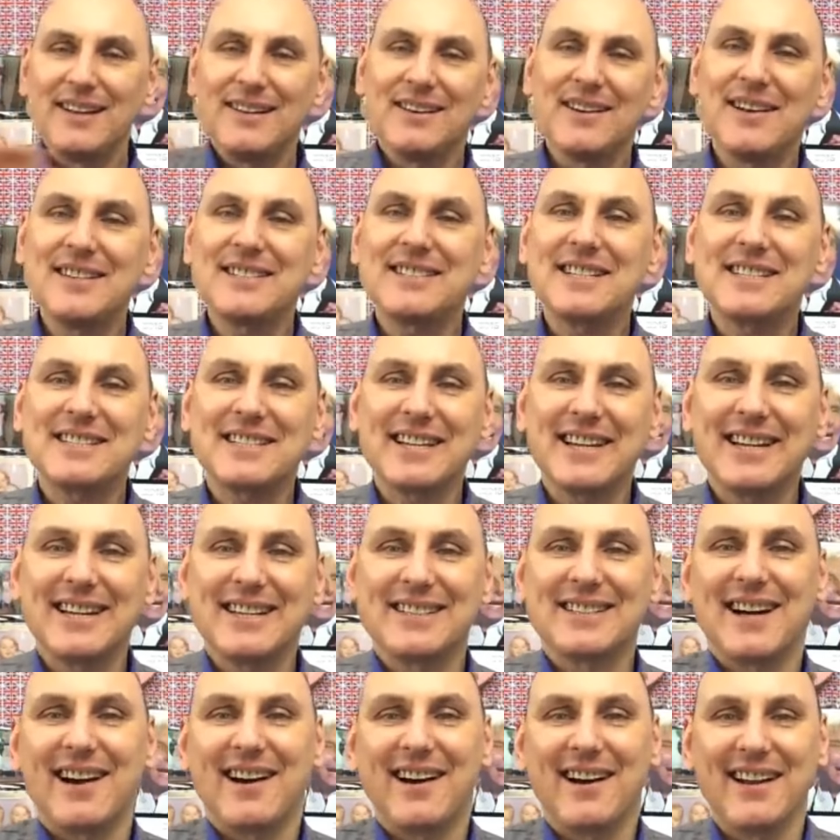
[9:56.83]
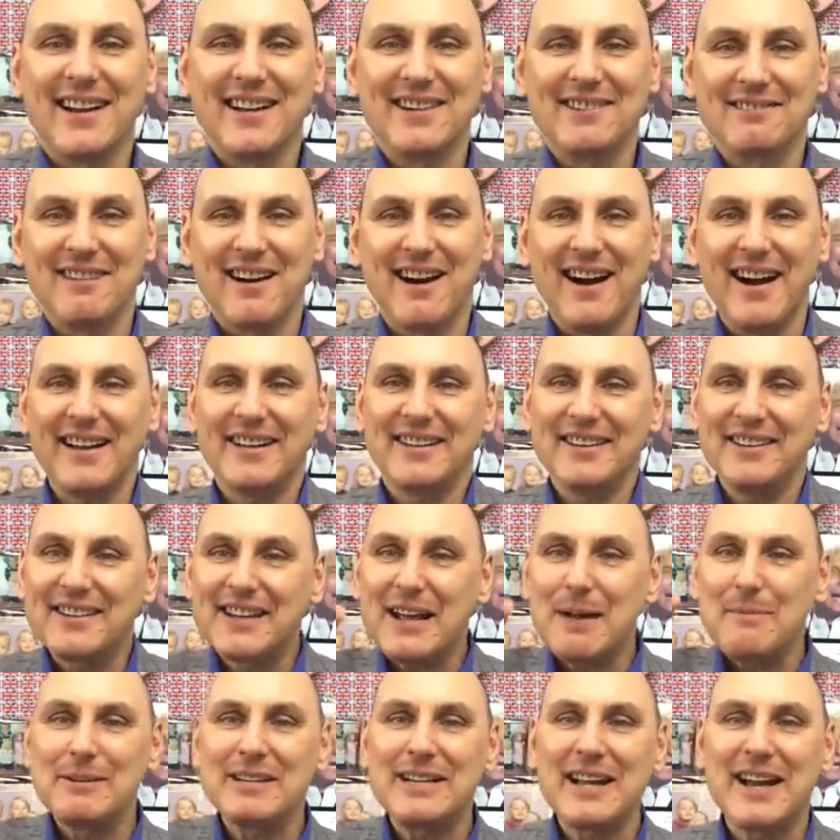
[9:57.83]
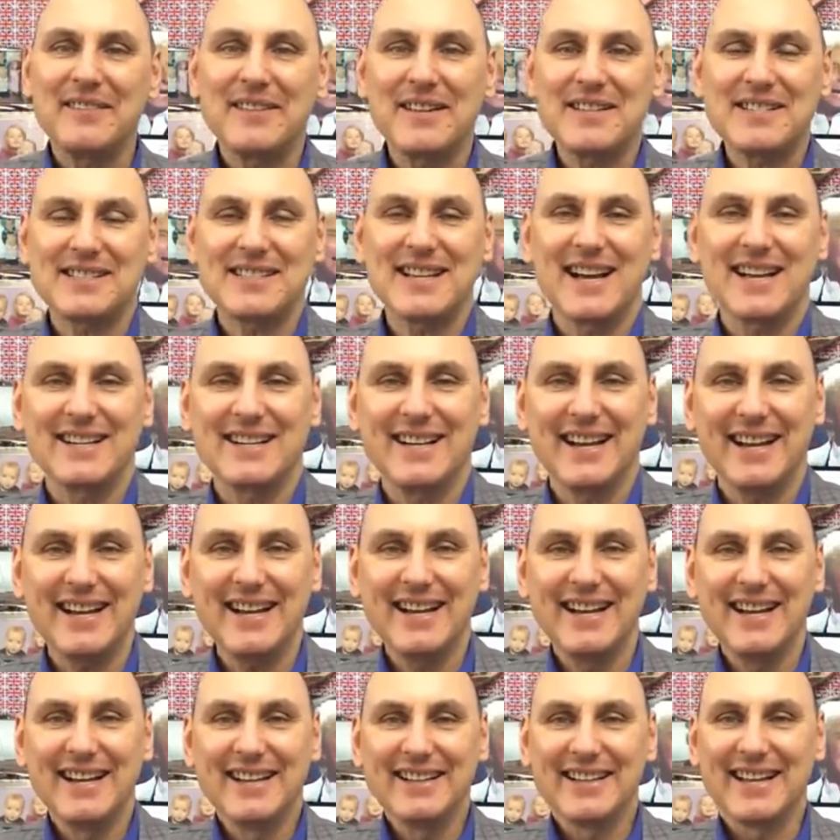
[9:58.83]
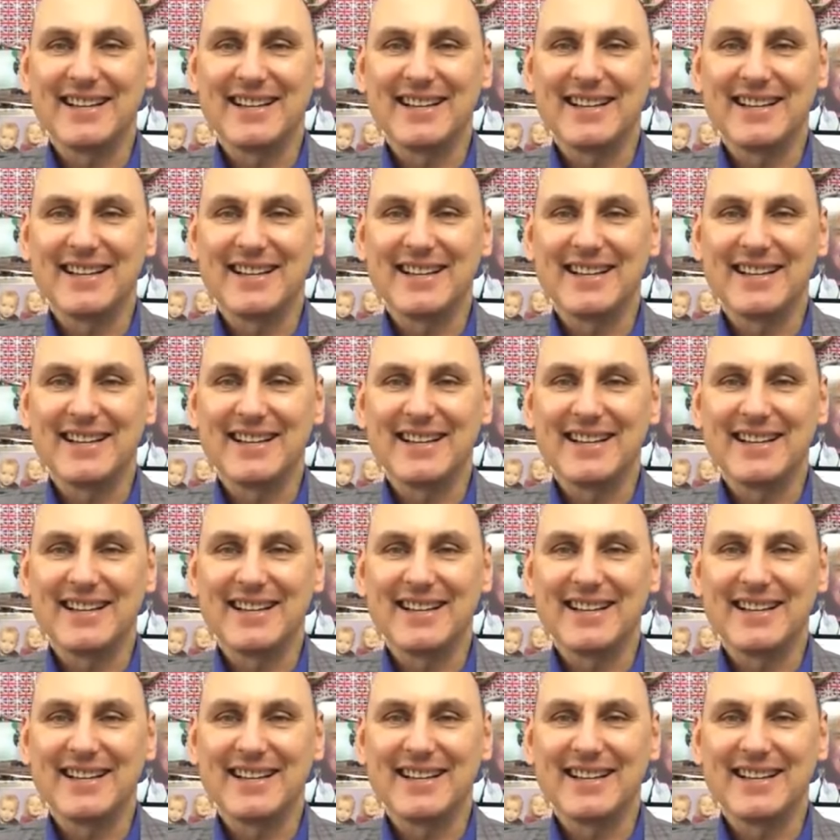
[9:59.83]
Nice to see you, darling. All right, you coming down this Sunday?